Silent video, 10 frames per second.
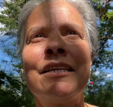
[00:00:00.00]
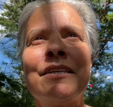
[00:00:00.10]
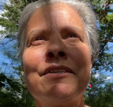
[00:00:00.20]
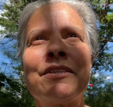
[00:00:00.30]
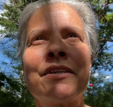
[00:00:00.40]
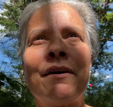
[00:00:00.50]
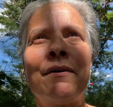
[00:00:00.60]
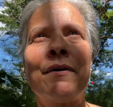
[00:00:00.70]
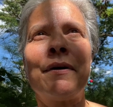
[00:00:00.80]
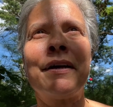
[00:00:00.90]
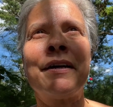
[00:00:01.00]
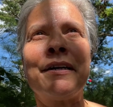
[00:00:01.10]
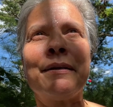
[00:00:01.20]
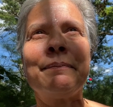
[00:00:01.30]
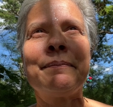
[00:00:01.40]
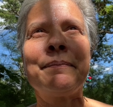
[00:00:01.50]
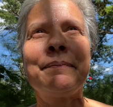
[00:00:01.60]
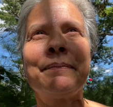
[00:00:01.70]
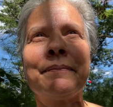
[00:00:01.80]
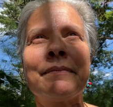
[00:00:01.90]
So
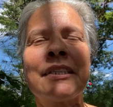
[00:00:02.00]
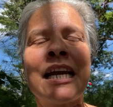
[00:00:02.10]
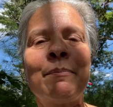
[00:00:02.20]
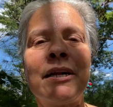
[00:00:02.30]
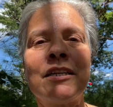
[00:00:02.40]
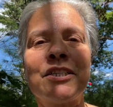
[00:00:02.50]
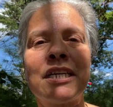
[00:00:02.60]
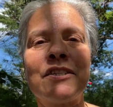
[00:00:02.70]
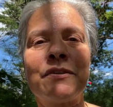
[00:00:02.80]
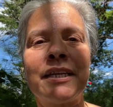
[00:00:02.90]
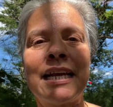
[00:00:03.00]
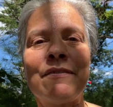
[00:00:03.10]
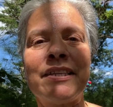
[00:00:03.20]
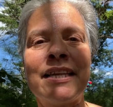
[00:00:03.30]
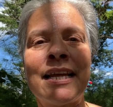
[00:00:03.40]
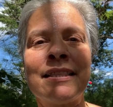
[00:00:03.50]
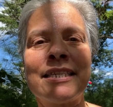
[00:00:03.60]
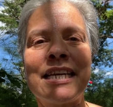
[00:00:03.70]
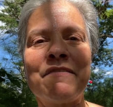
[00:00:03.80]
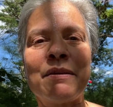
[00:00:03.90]
I apologize for not having that in the
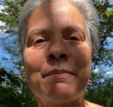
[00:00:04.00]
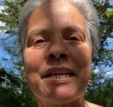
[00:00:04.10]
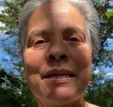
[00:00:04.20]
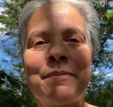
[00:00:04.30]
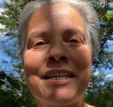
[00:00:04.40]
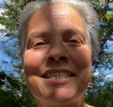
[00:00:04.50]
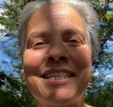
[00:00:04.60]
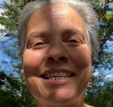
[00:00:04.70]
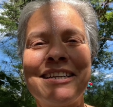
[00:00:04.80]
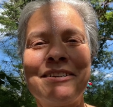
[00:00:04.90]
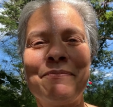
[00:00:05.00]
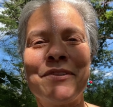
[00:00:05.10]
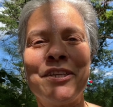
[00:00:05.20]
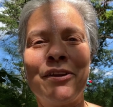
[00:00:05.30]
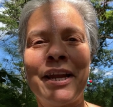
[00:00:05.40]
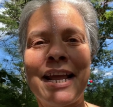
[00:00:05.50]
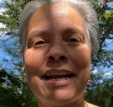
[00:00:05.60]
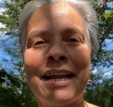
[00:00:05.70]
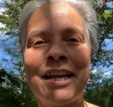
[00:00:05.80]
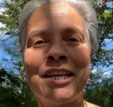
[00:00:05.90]
safety meeting, but it's here. You're getting
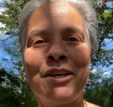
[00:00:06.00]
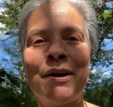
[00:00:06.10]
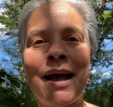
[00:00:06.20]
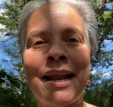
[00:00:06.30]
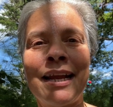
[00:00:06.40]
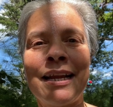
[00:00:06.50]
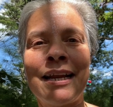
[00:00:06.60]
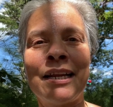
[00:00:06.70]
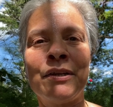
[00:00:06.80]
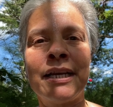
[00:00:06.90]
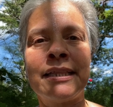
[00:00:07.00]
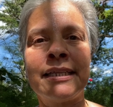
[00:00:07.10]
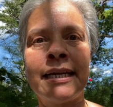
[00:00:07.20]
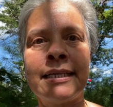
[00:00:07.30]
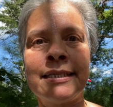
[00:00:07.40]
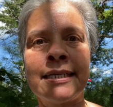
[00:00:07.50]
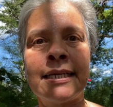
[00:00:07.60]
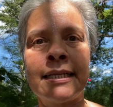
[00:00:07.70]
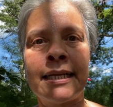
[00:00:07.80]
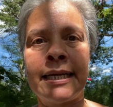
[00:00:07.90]
it, you got it, and you get the
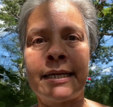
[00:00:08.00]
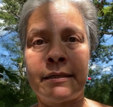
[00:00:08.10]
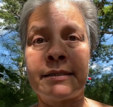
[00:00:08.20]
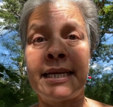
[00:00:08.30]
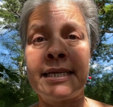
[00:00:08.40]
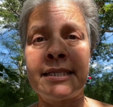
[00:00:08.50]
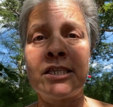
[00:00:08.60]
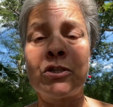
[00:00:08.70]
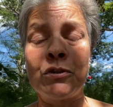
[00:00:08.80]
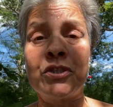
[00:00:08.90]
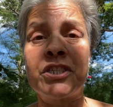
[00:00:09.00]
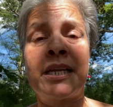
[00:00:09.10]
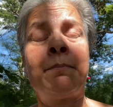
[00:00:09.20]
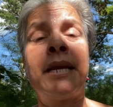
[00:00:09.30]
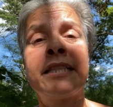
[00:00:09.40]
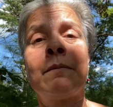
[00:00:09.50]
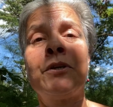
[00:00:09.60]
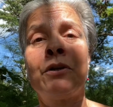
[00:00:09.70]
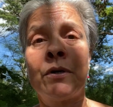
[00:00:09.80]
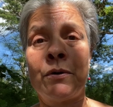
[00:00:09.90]
idea, like, take these suits and make them
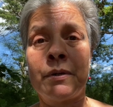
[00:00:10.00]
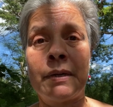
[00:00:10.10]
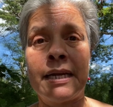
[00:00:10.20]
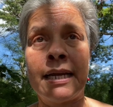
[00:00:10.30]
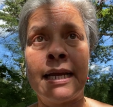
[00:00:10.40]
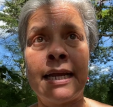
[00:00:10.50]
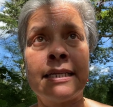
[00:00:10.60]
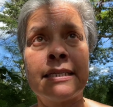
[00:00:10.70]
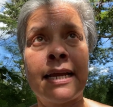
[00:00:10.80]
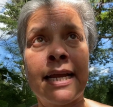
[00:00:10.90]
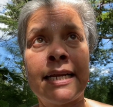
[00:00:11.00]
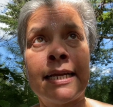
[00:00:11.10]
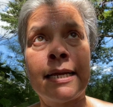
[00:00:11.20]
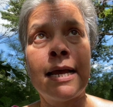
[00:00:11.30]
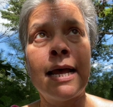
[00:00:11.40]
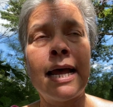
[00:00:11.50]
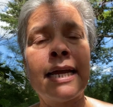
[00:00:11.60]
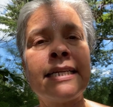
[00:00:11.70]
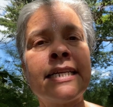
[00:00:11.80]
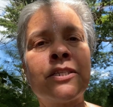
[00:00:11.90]
your own. And any
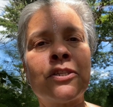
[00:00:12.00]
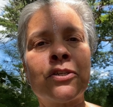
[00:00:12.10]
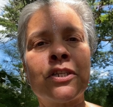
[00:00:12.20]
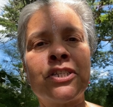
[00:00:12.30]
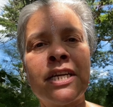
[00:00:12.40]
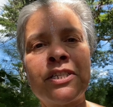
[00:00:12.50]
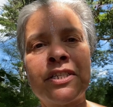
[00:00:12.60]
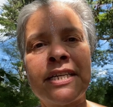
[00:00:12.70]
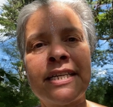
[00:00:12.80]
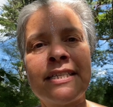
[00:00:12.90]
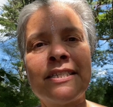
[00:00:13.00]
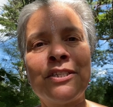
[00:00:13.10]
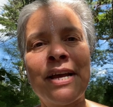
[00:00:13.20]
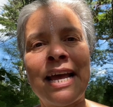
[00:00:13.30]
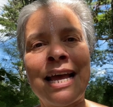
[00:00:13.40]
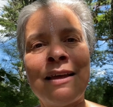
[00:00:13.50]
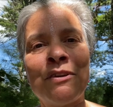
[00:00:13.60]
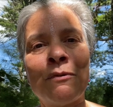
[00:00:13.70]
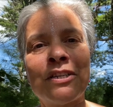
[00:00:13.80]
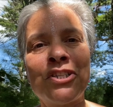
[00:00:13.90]
ideas or suggestions you have, you
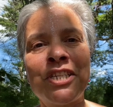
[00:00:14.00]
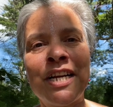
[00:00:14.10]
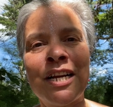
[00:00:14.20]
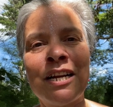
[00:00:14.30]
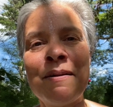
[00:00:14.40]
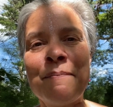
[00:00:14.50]
want to share,